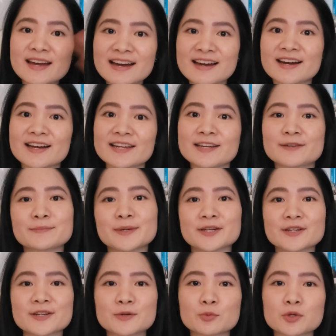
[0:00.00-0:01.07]
Hi, I'm
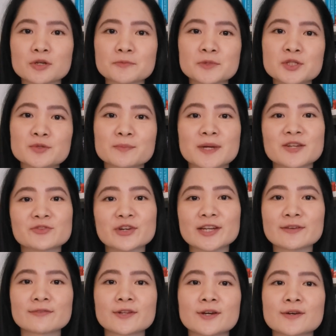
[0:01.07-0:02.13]
Monica and welcome to my
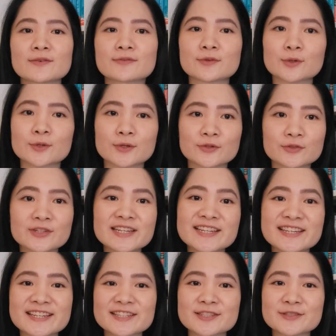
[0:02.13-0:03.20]
reading vlog for Crooked
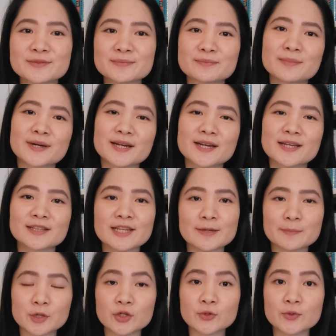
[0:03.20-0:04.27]
Kingdom by Leigh
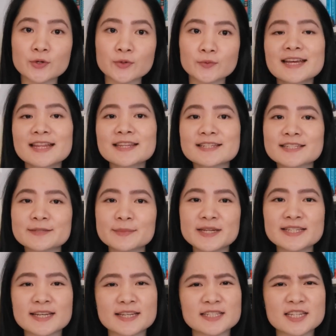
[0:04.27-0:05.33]
Bardugo. This is my
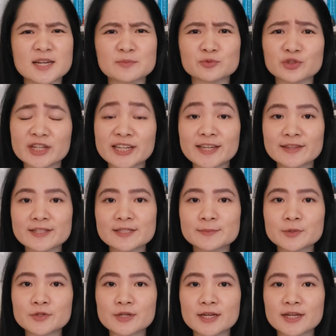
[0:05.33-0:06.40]
second time reading this
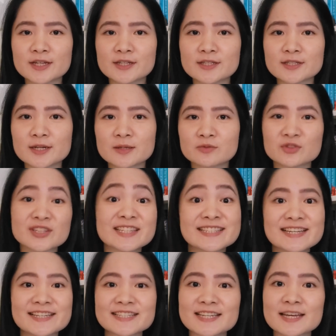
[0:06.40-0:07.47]
book and I'm really
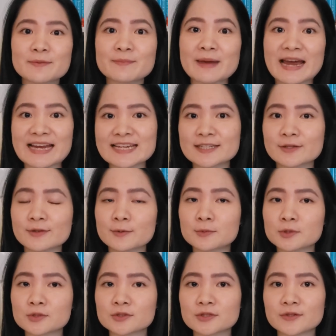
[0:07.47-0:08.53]
excited to get back into the
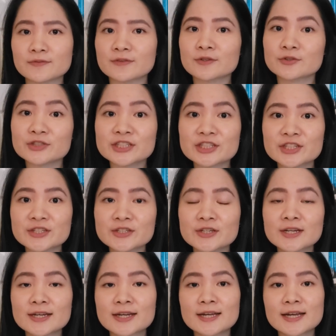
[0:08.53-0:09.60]
world of Lucretia
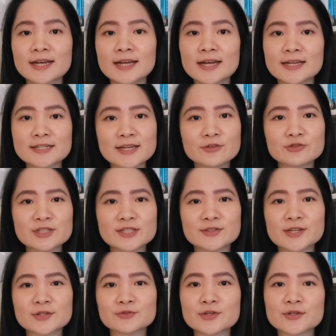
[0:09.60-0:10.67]
and I
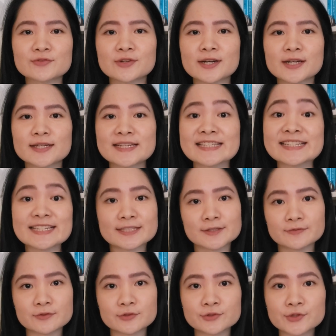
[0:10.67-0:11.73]
recently reread Six
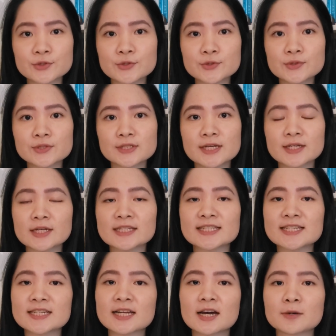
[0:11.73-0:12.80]
of Crows and I
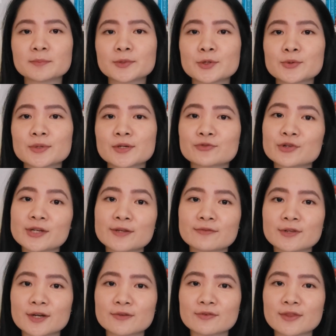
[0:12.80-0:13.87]
did upload a reading
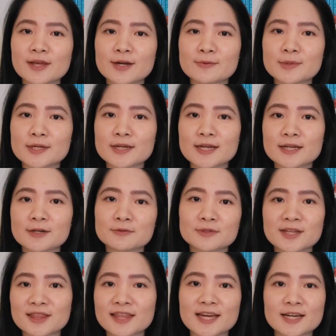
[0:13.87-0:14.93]
blog for that one and I will
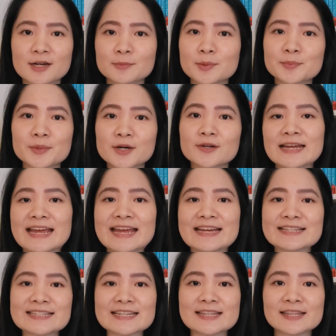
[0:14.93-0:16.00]
link that up above
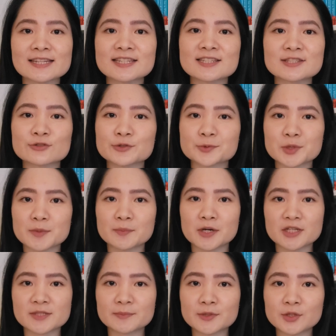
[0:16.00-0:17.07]
and in the description
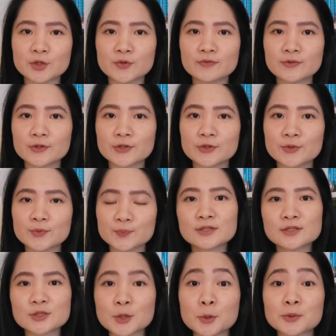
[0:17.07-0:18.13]
box below for you.
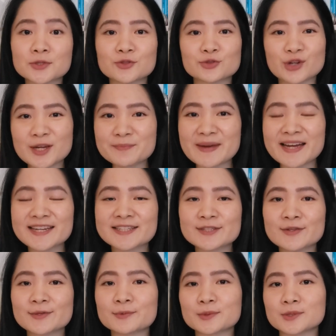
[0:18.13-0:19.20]
So we're right back
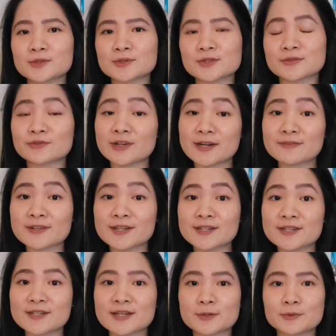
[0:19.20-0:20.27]
into the world of
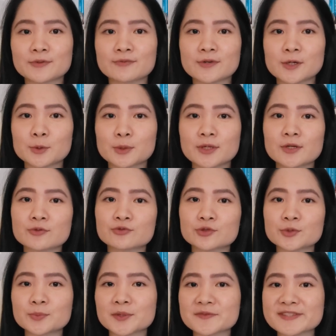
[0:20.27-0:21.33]
Ravka and we're following a
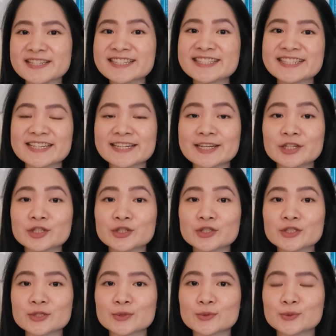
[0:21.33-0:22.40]
group of six
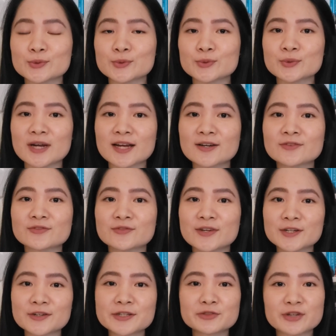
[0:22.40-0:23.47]
teenagers who have
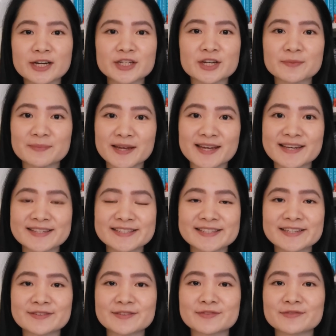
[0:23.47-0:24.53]
very tragic paths
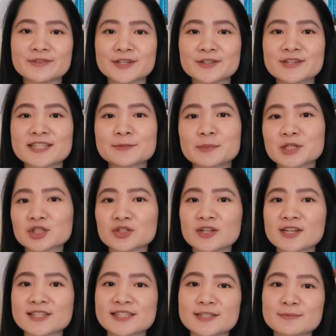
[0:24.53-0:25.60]
and very
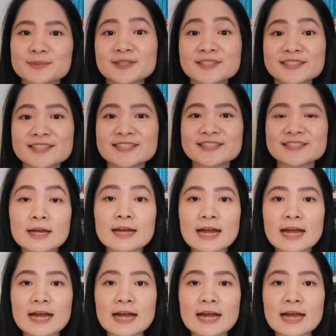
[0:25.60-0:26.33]
specialized abilities.